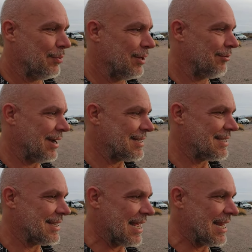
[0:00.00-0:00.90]
bring
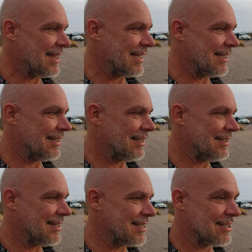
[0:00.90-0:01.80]
race into anything.
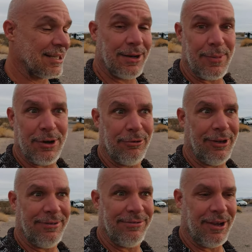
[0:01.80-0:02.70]
And that's going to be
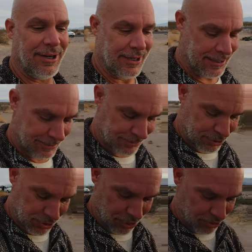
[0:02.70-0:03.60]
really fun.
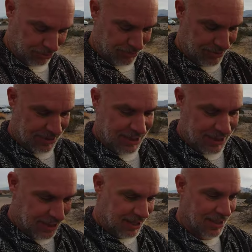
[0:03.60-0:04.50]
So,
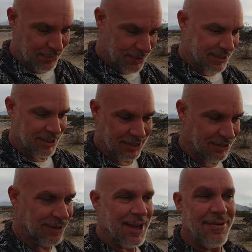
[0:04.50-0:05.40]
any
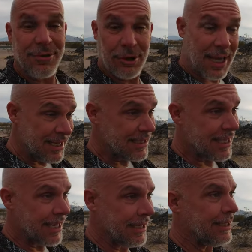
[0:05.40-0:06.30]
particular, if you're
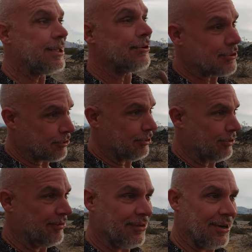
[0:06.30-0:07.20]
light-skinned, you're
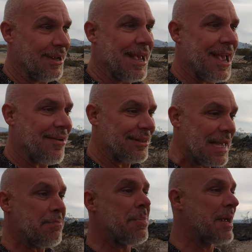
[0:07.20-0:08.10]
screwed. If you have a
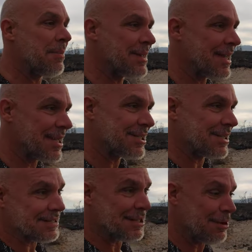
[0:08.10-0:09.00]
light
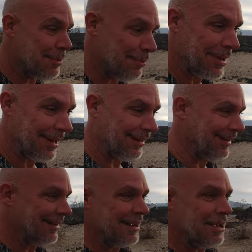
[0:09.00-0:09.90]
pigmentation as a human
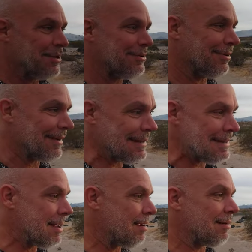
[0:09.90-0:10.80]
being, you are
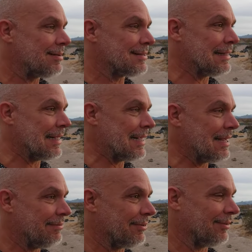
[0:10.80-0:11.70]
inherently
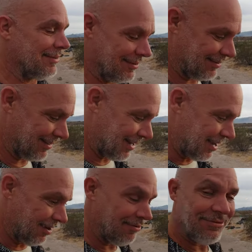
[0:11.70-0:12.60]
evil.
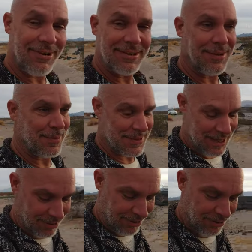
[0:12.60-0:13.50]
How fucked up is
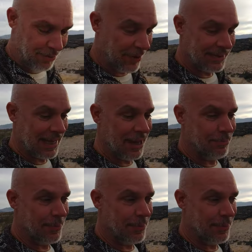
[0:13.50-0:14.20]
that, right? What about the